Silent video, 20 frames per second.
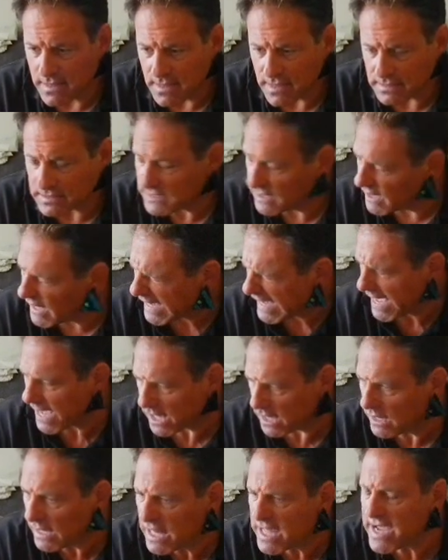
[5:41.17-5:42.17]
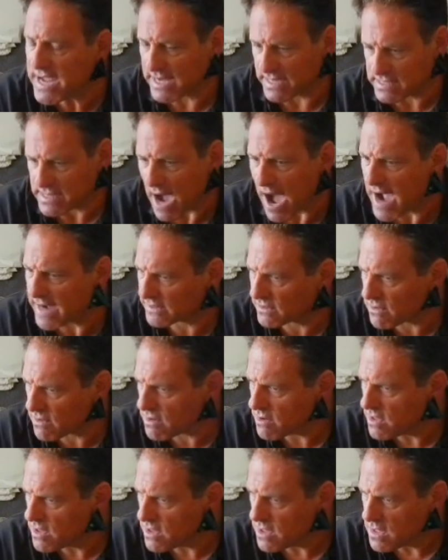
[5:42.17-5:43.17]
until I get clean,
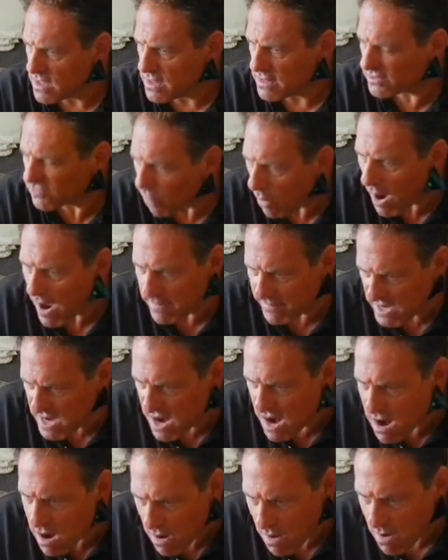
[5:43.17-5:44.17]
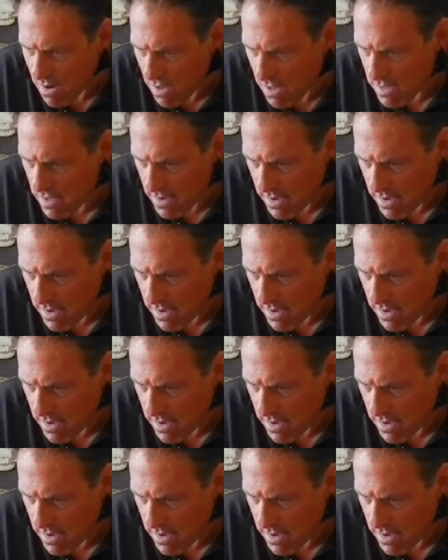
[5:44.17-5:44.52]
doctor. That's why I'm here.